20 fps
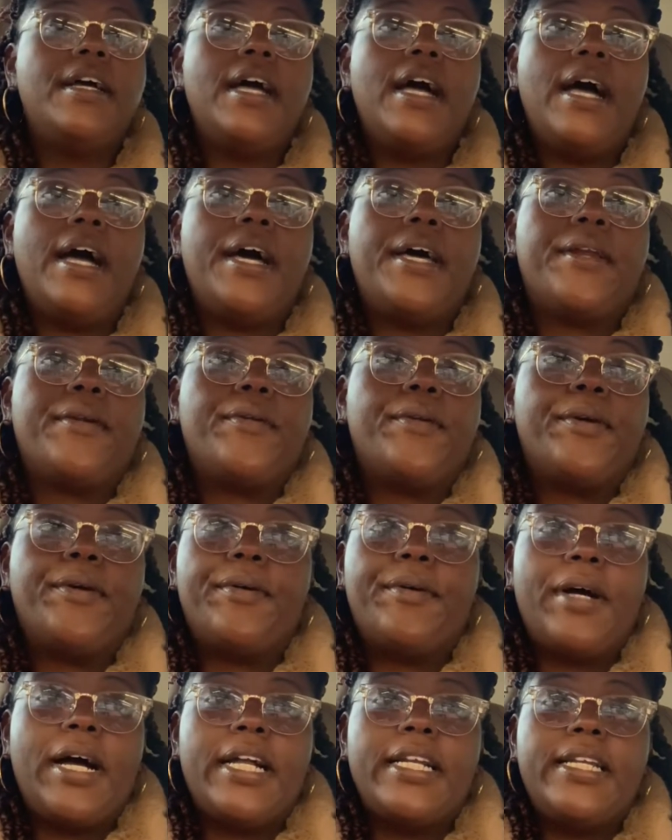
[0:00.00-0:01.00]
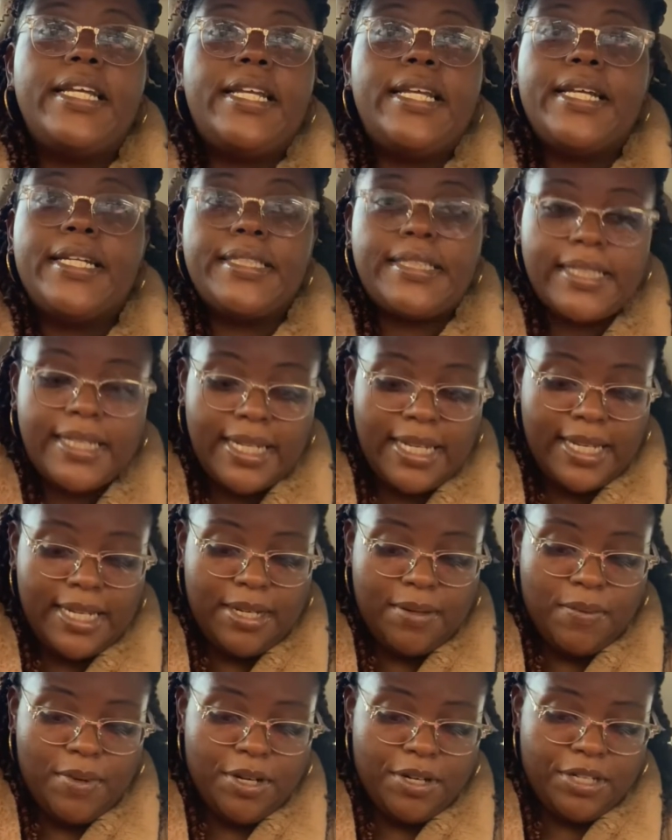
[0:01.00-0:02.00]
I don't know. I did it yesterday and
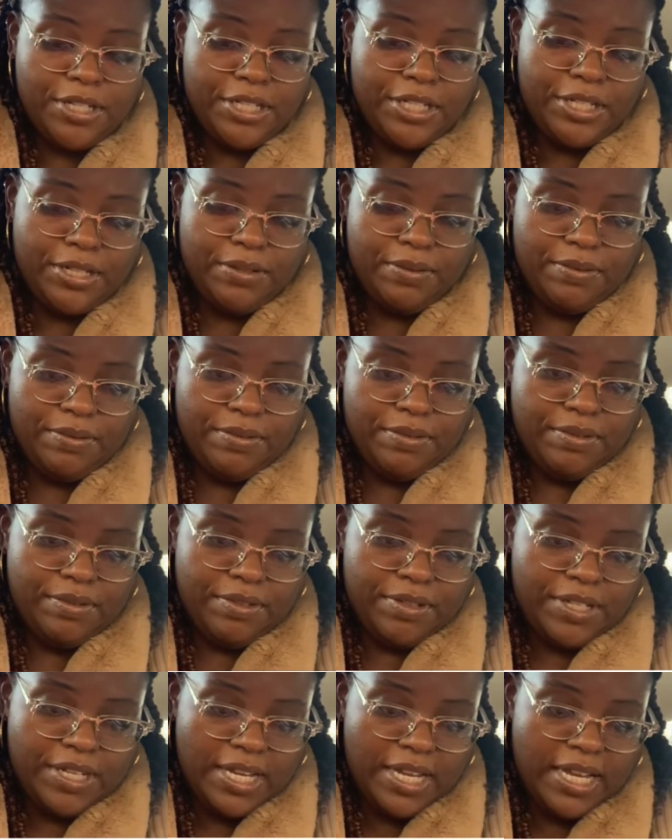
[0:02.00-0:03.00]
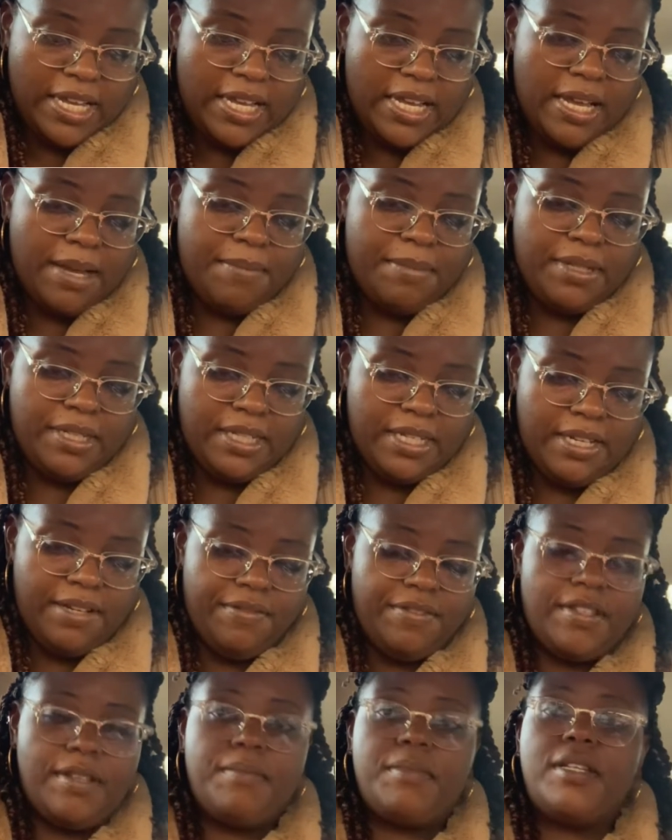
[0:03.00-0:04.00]
it worked, so I believe
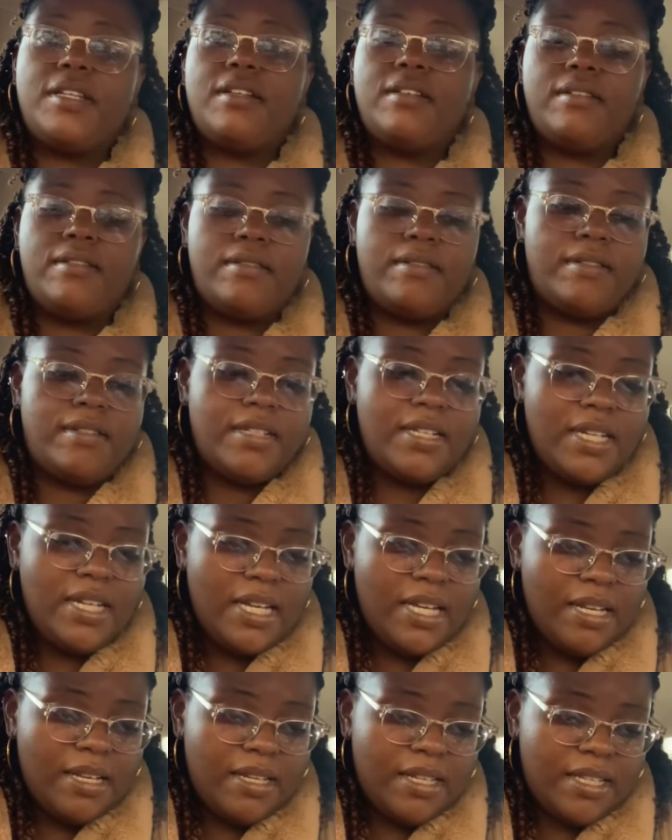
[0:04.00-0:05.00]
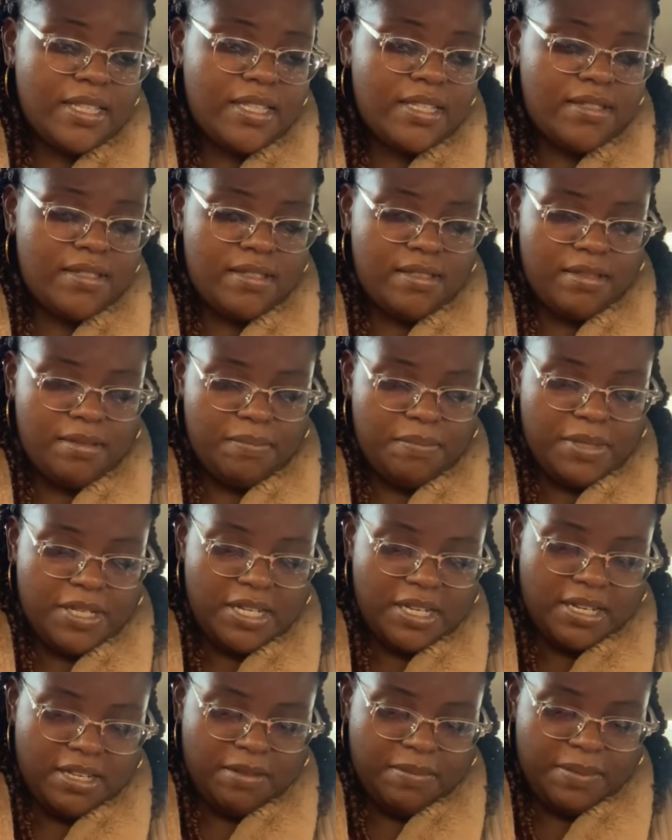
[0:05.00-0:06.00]
something, this is a
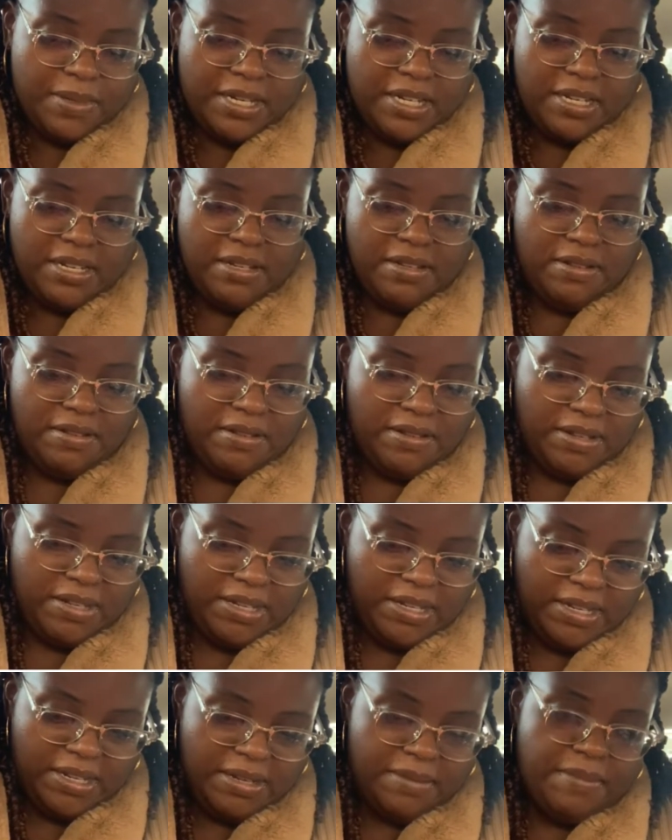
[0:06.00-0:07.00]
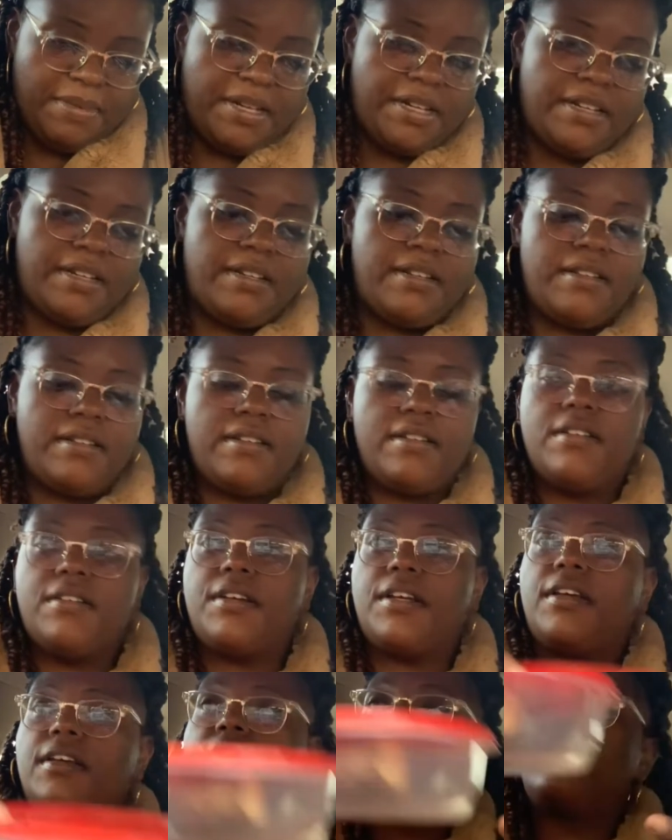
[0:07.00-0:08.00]
big ass potato. It might not,
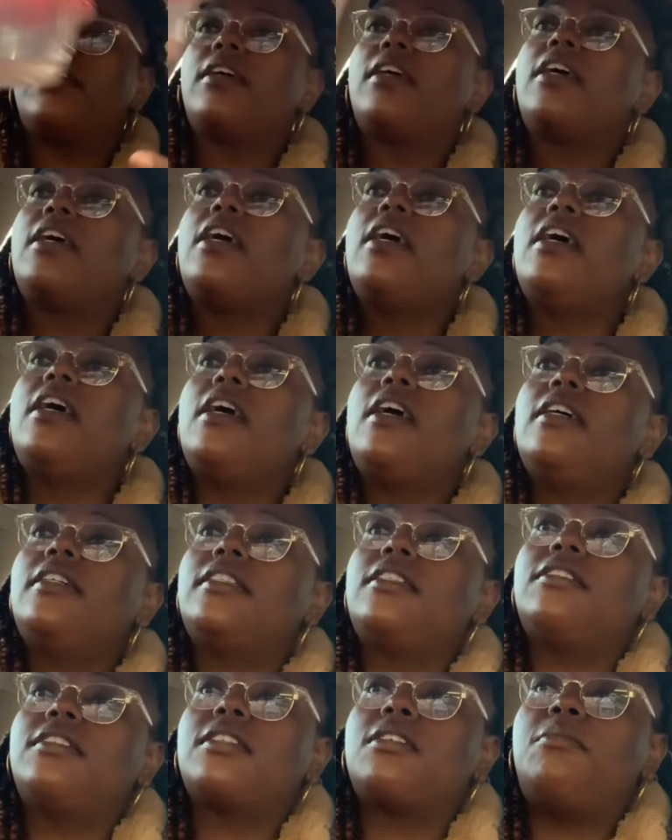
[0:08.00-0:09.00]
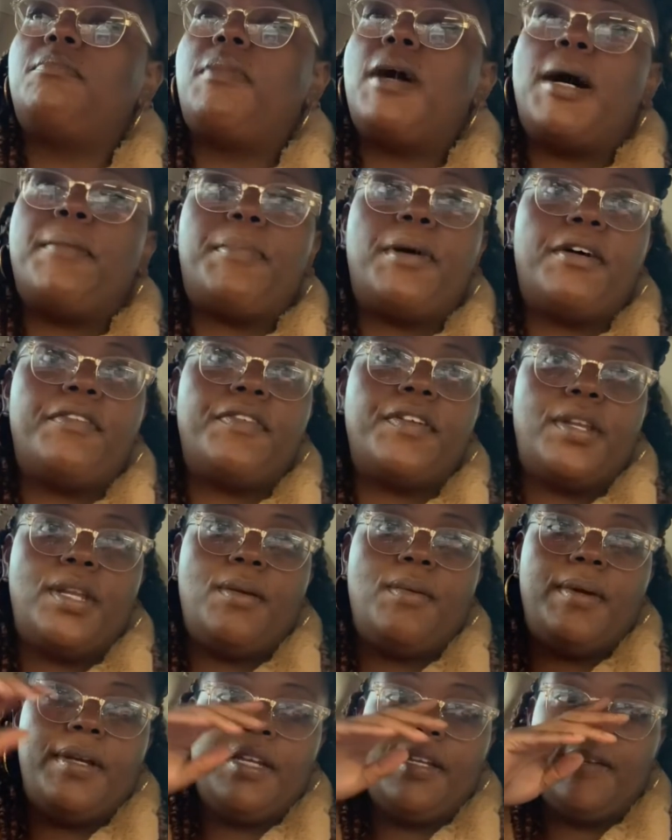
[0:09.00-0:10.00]
okay. So it's gonna pop off
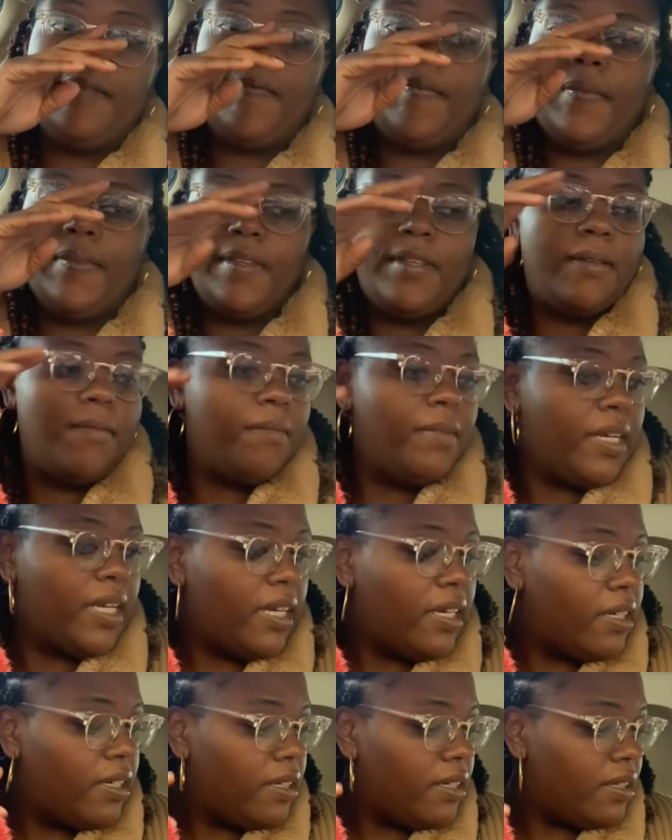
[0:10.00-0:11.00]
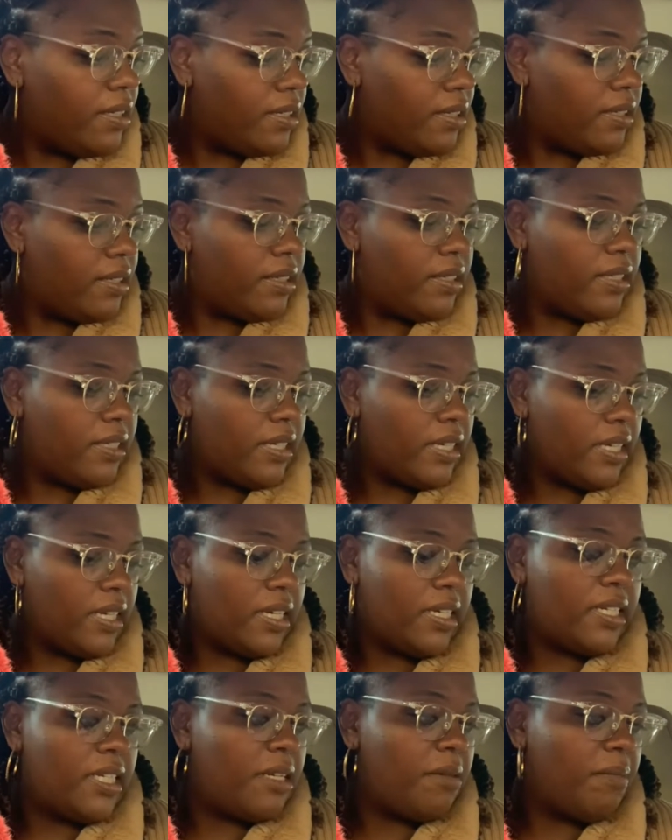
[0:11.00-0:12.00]
anyway. When I, uh, I can
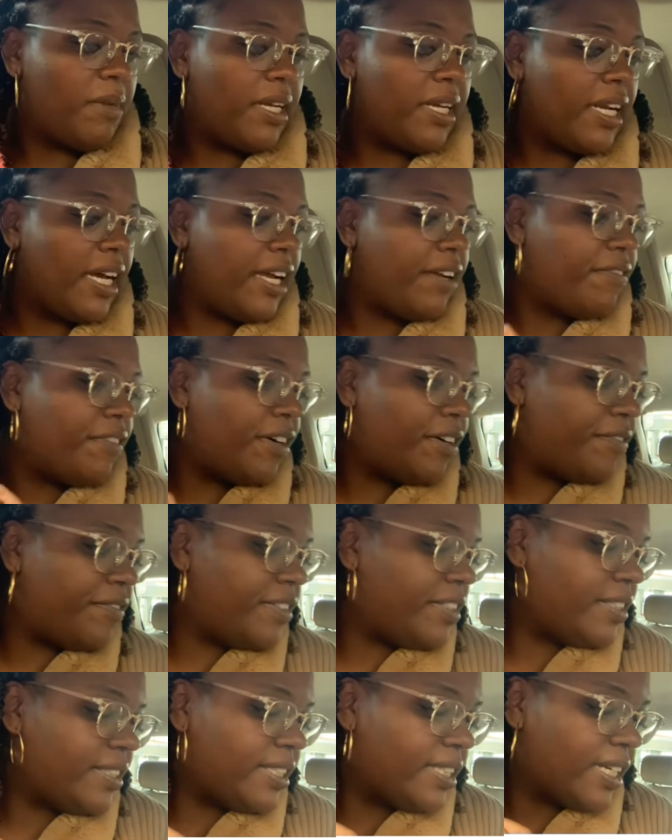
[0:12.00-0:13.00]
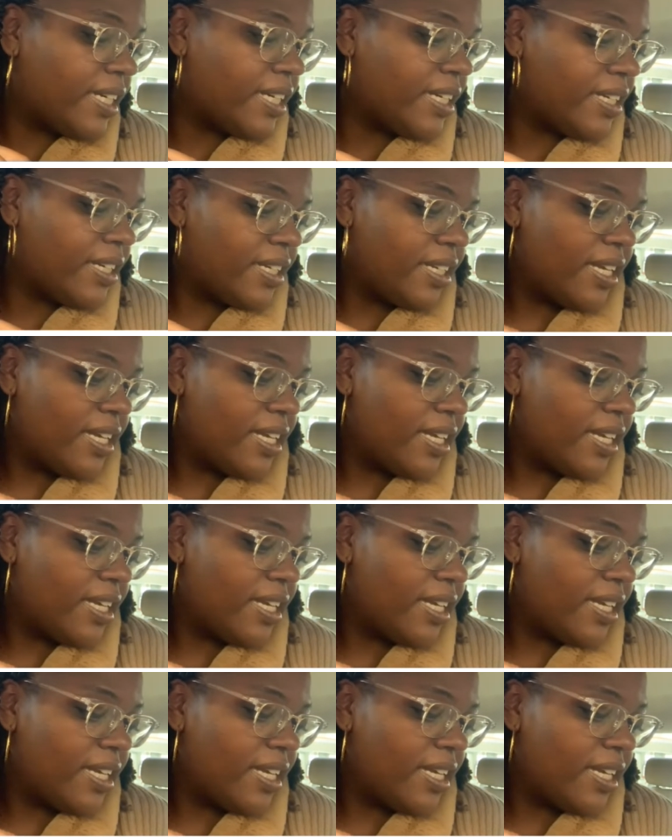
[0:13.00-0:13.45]
clean my knife off in a second.